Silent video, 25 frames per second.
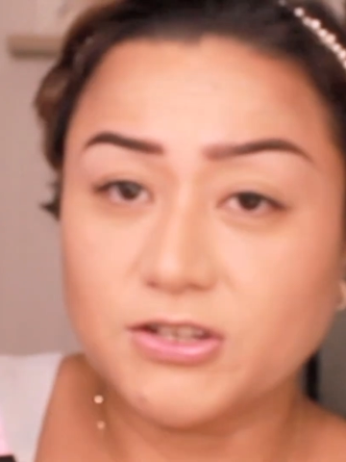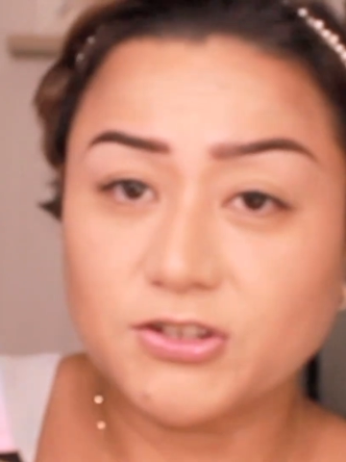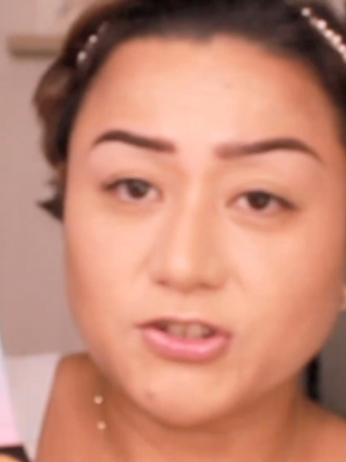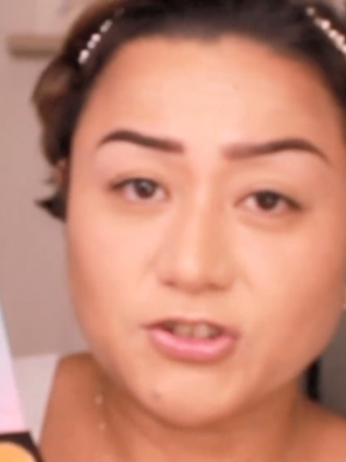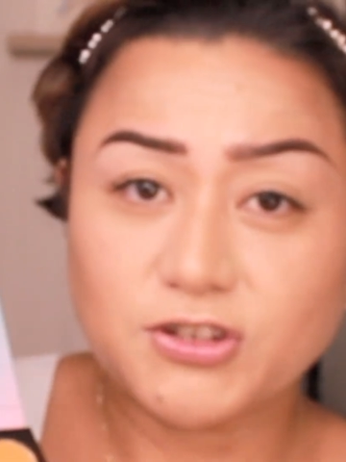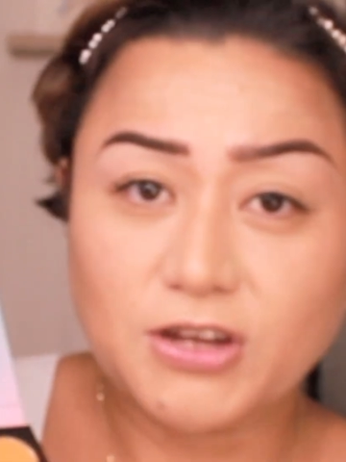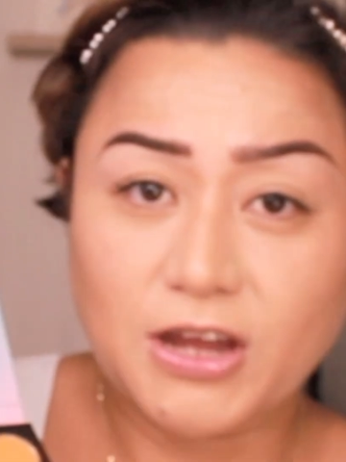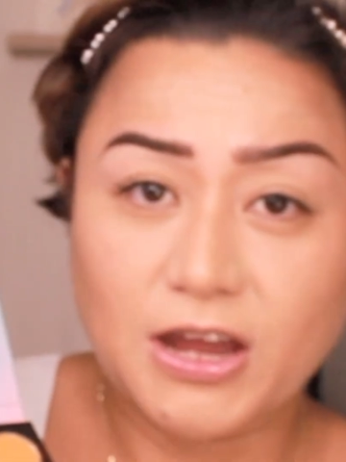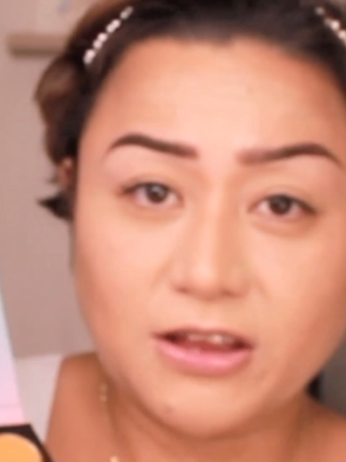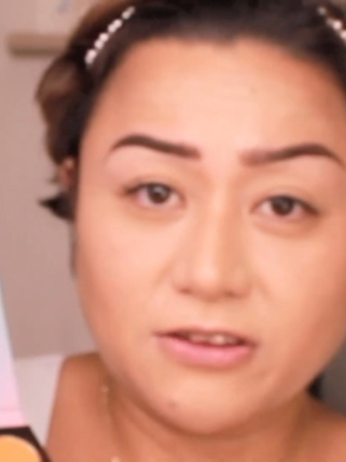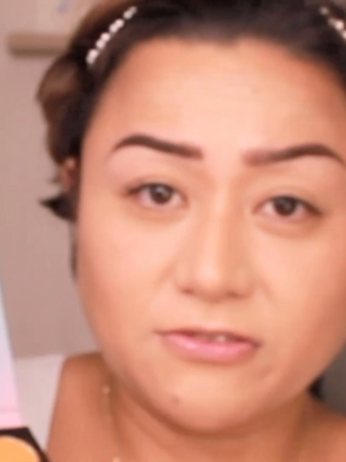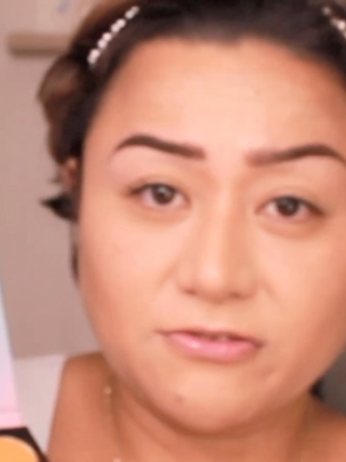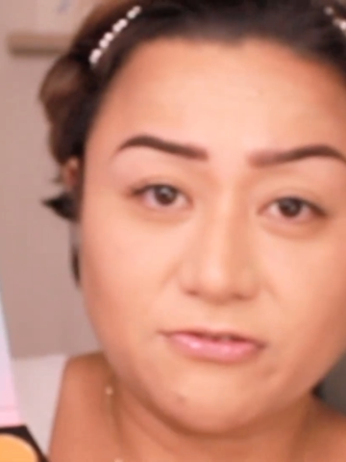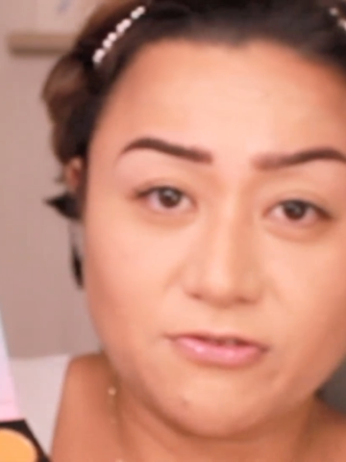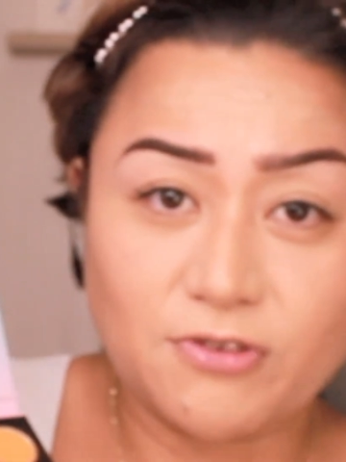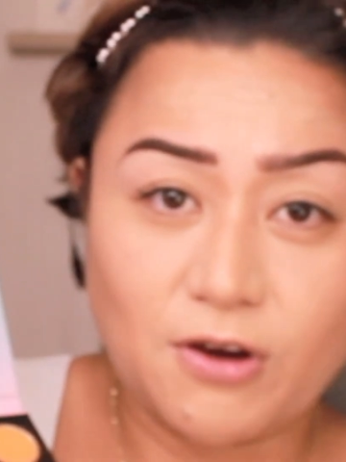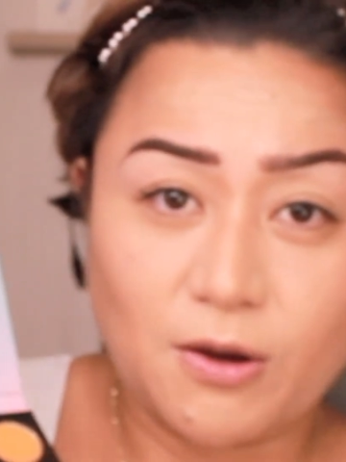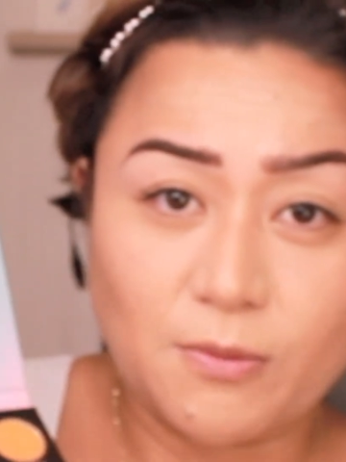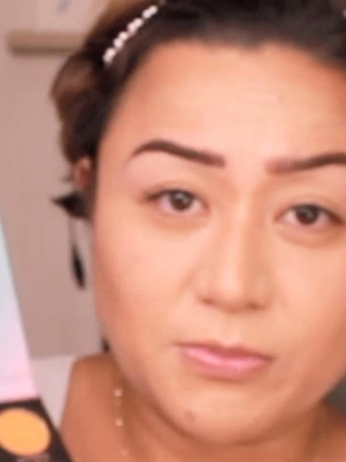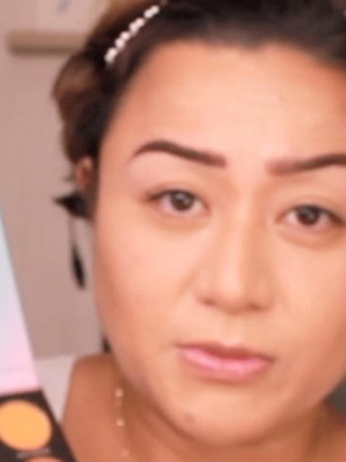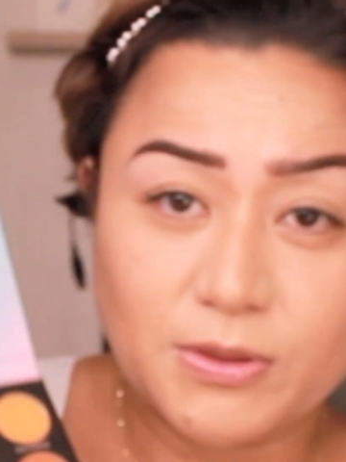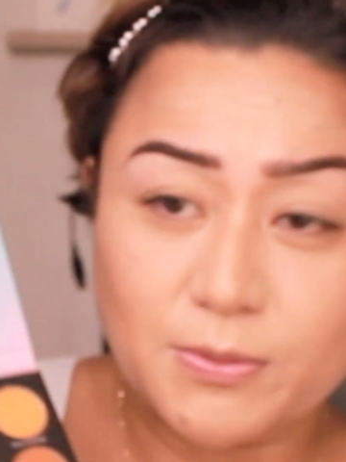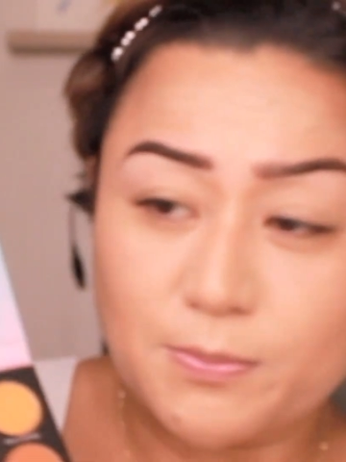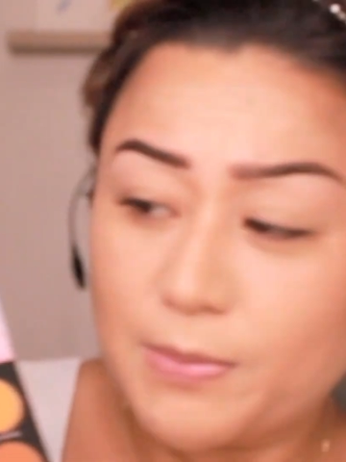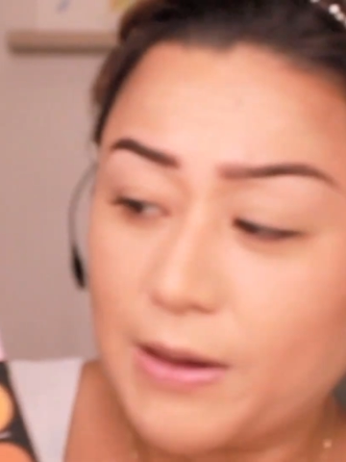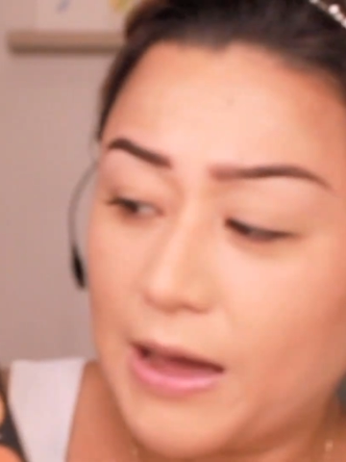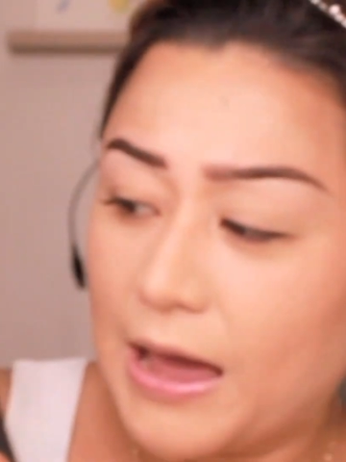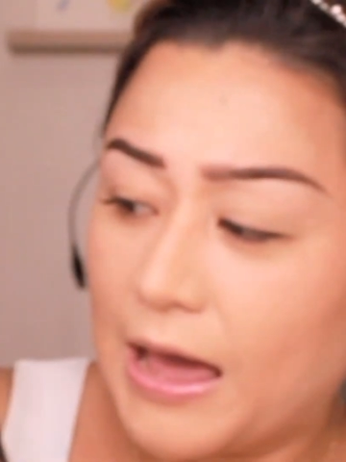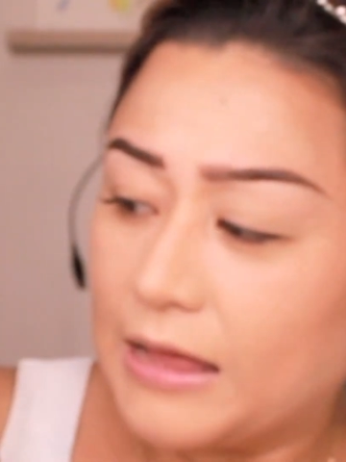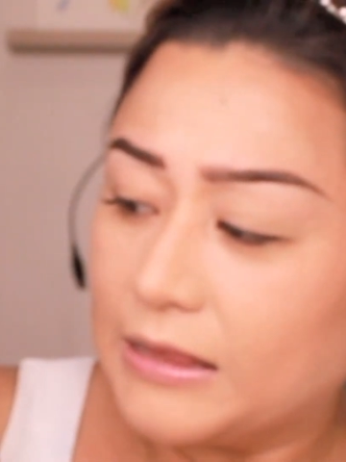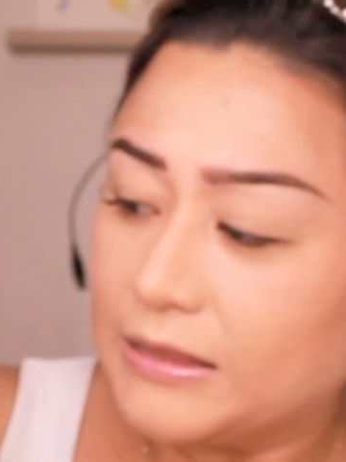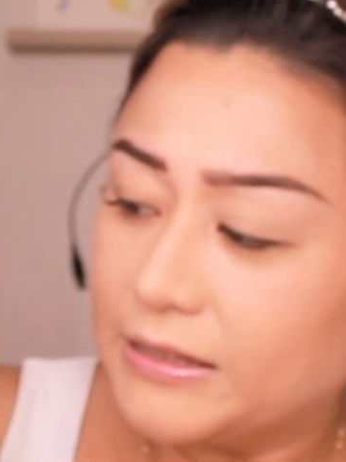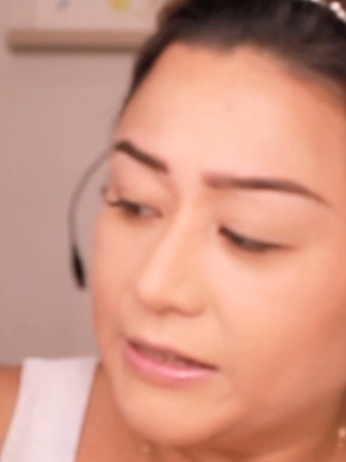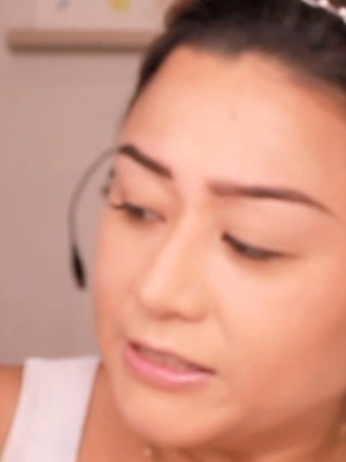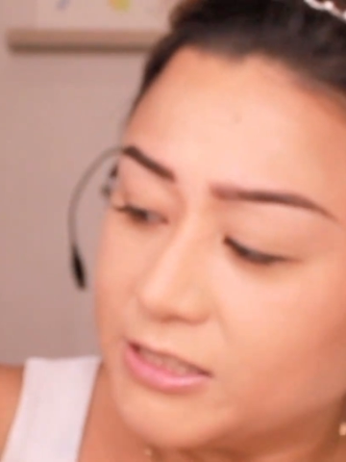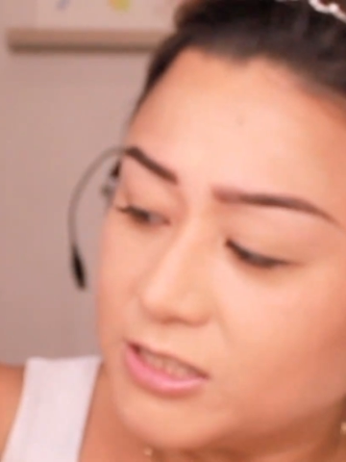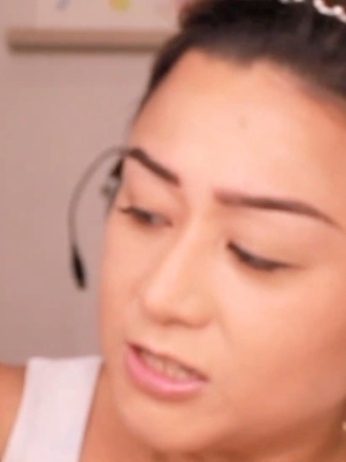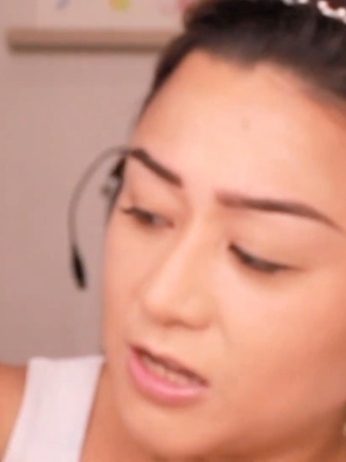shade from the
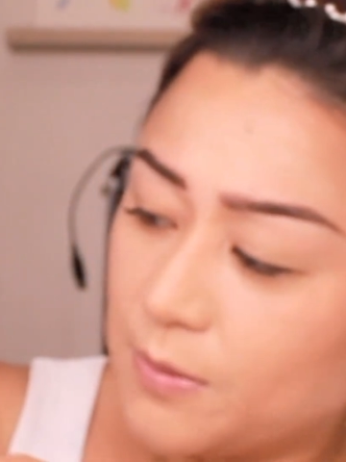palette.